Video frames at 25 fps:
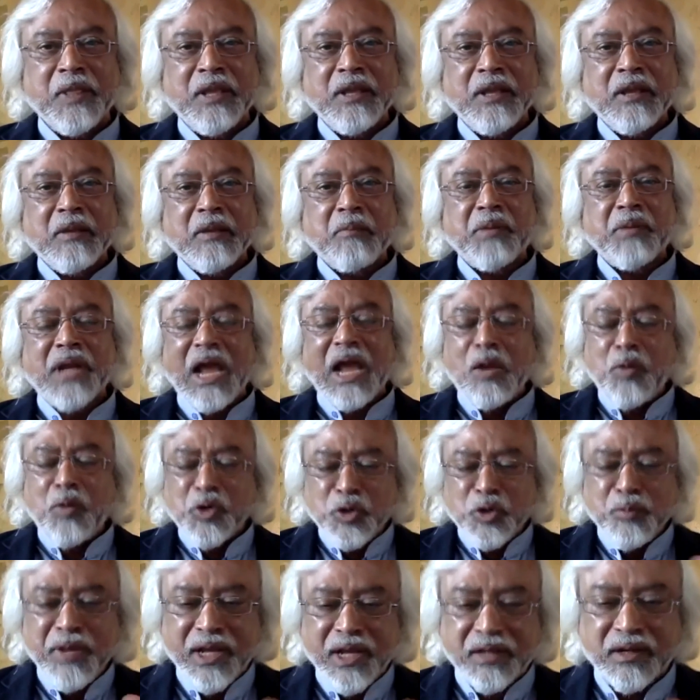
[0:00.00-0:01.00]
But I want to
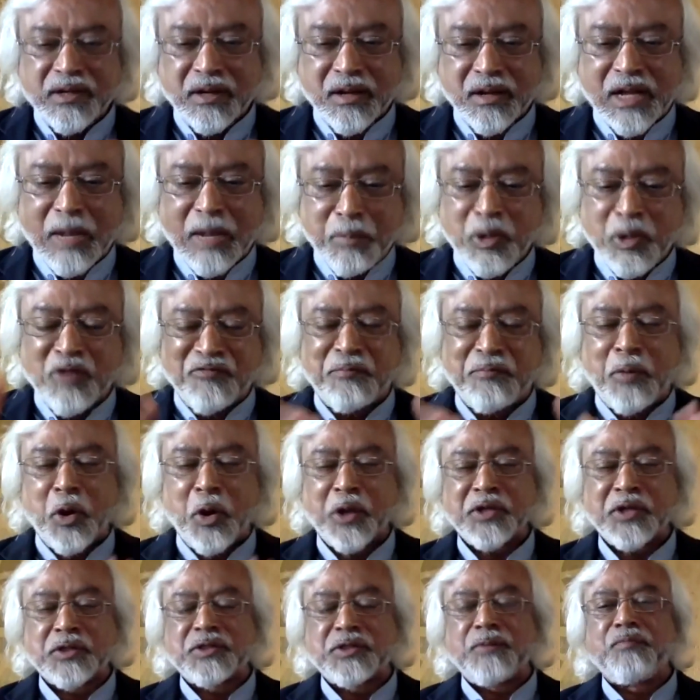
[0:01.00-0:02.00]
make a couple of
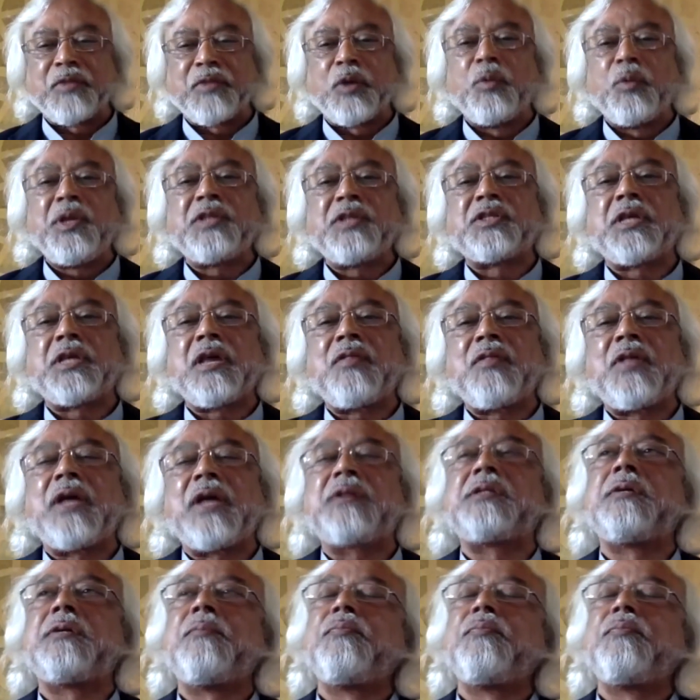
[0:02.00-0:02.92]
points. We say that